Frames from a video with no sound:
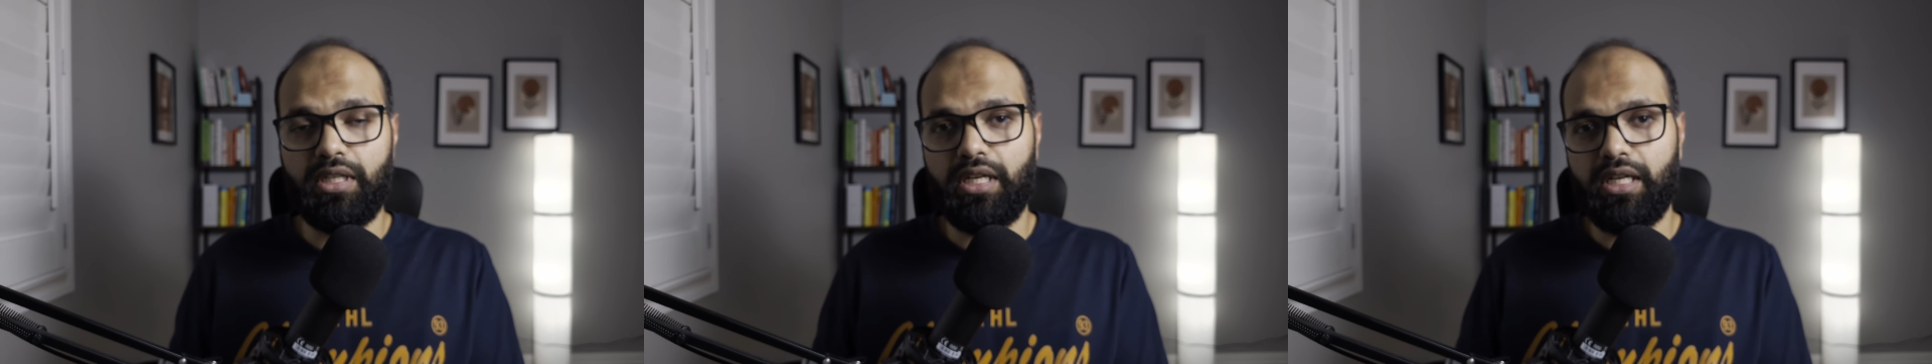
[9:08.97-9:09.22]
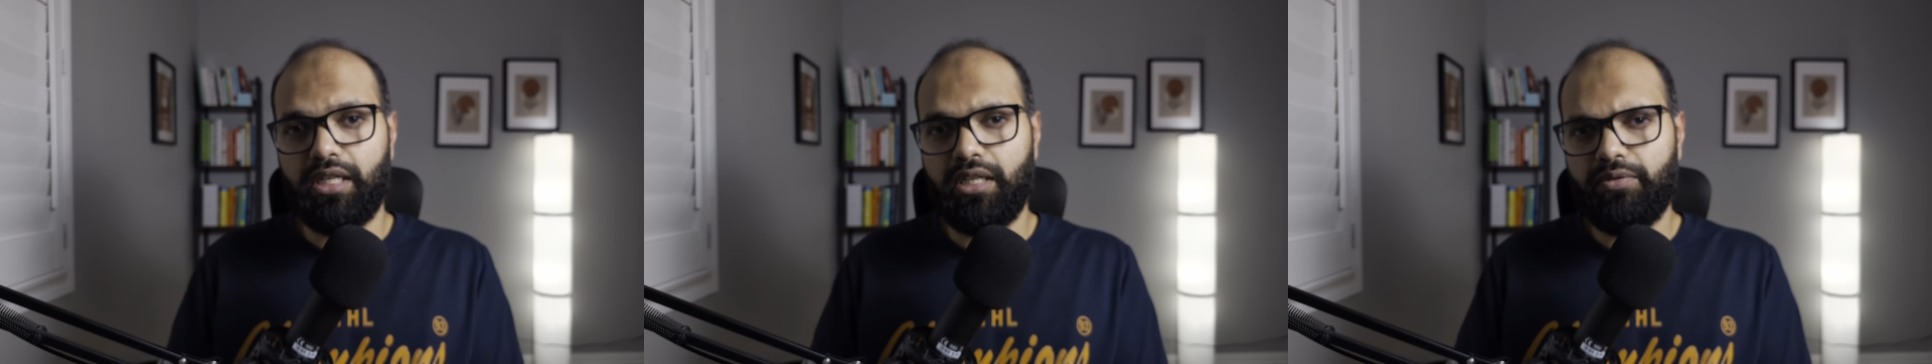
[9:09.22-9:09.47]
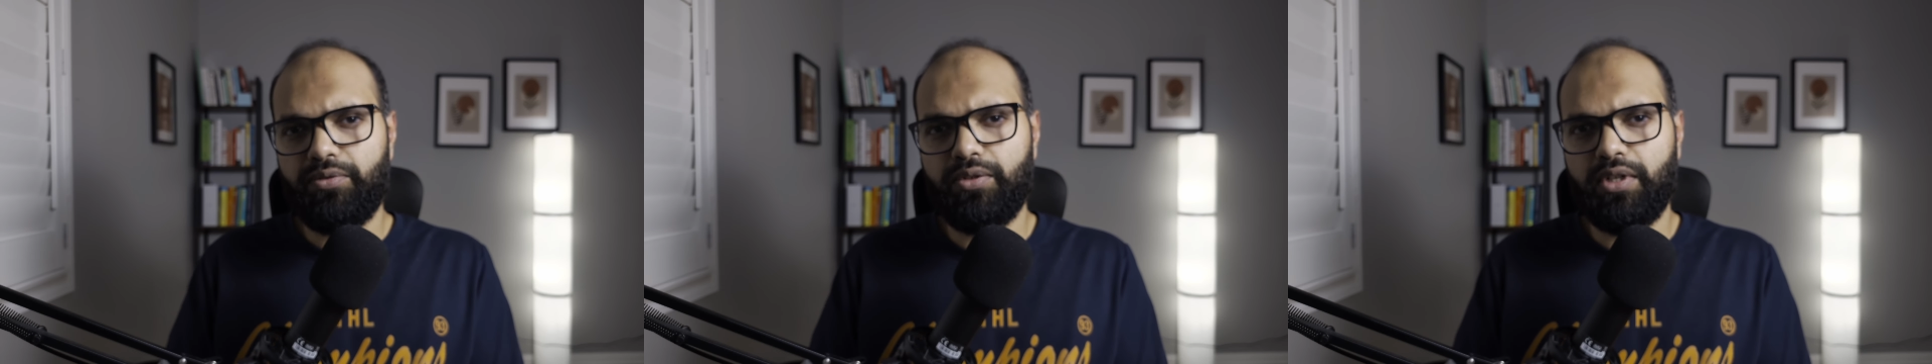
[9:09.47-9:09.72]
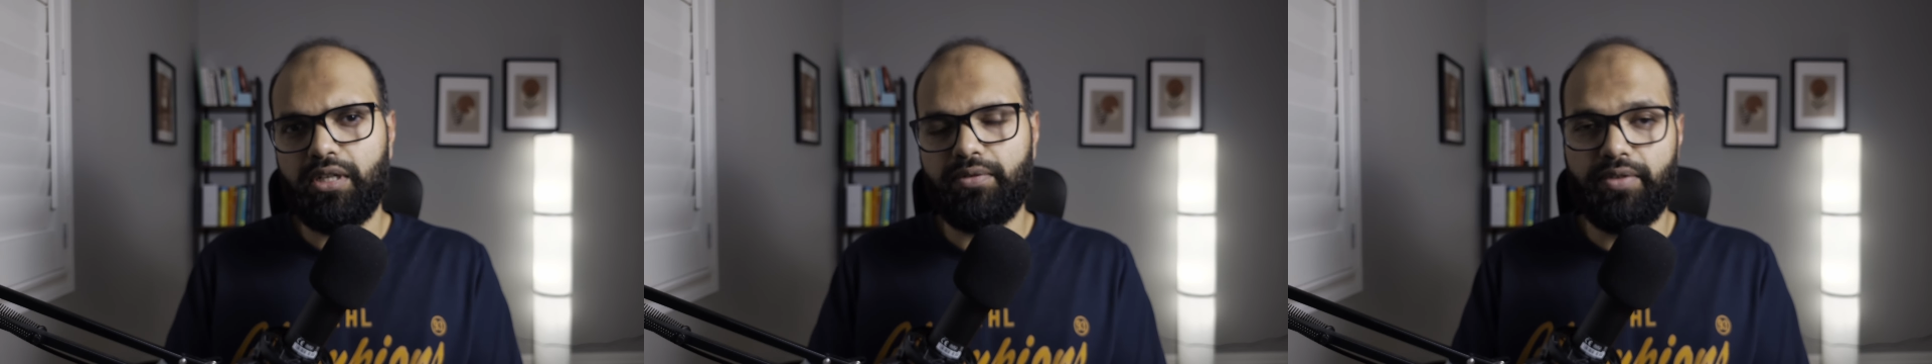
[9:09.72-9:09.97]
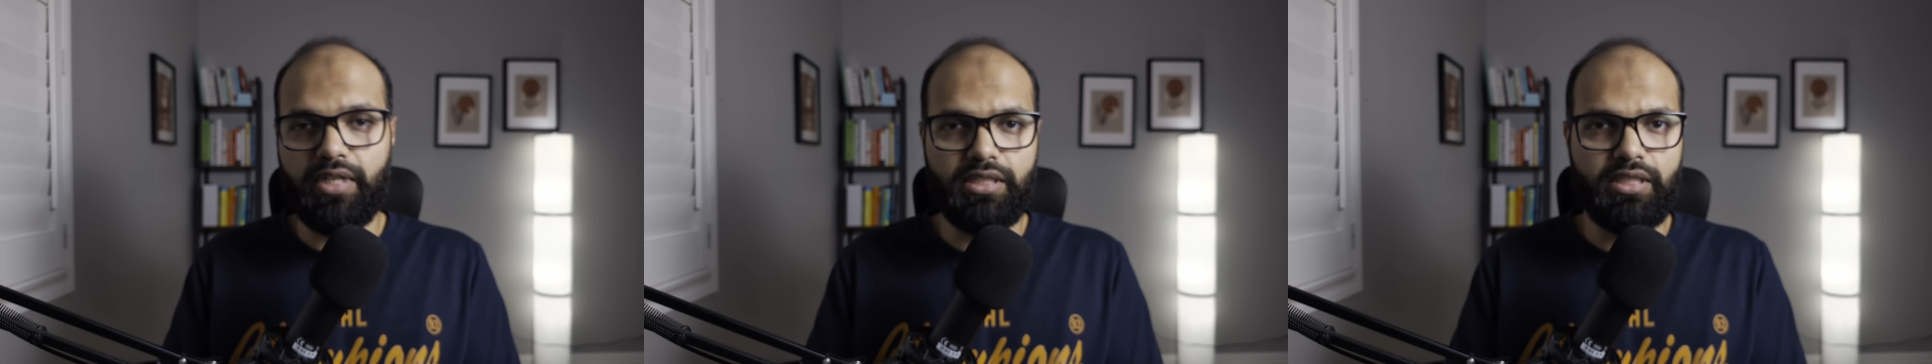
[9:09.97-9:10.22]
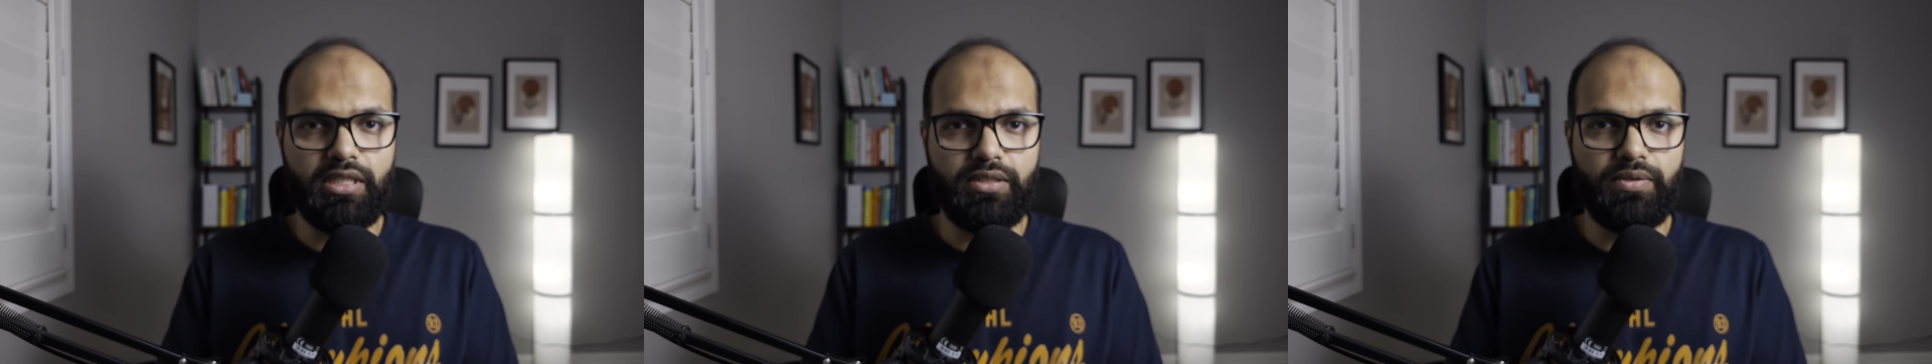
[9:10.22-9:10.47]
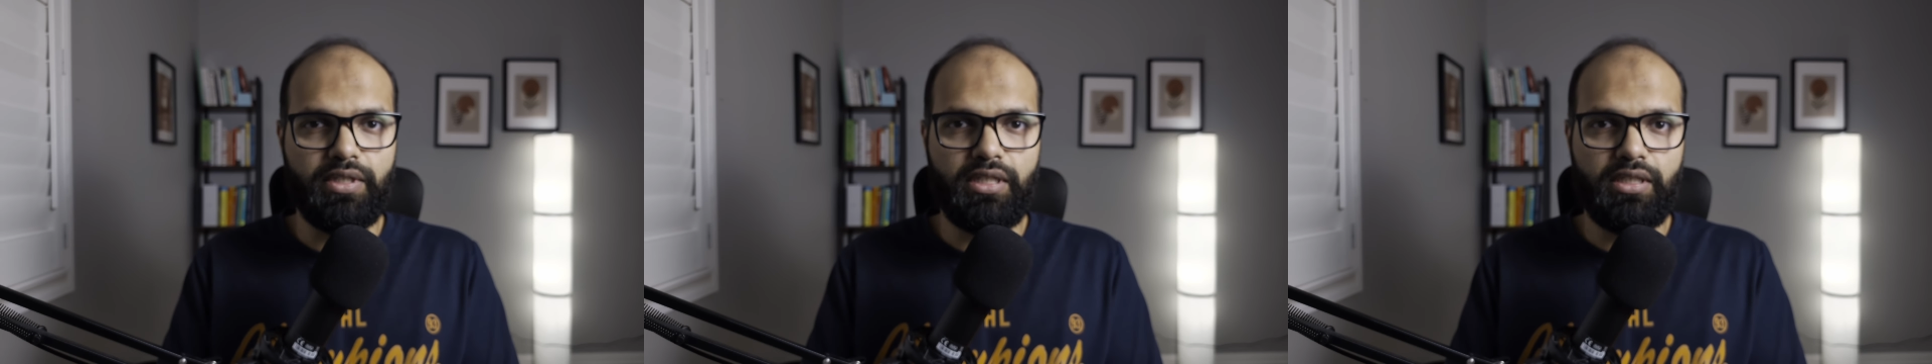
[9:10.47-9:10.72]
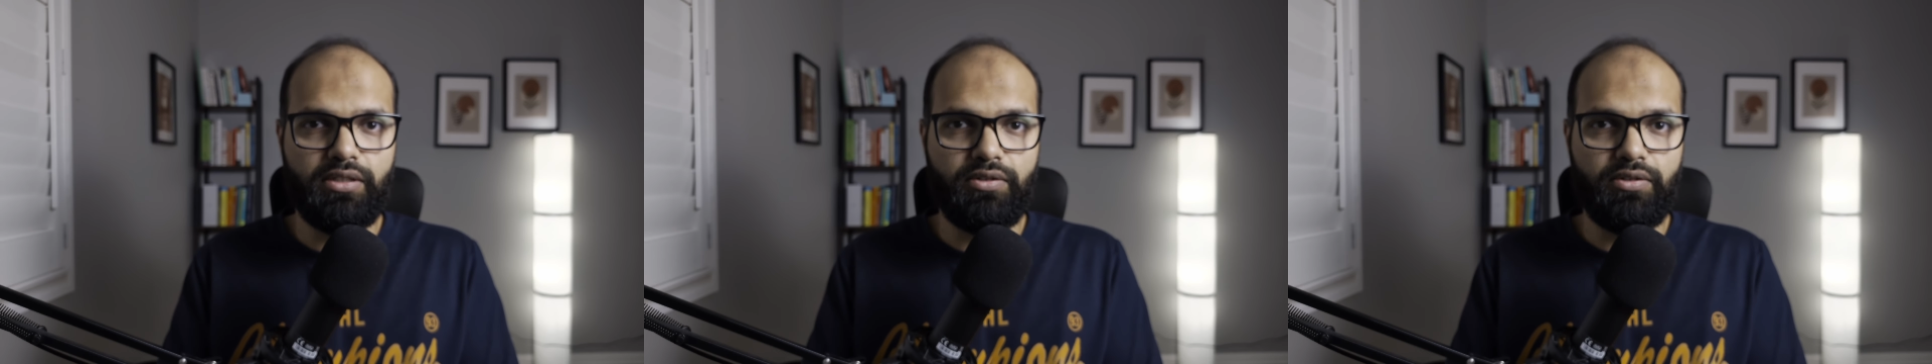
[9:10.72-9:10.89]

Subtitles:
And if you are a fresh graduate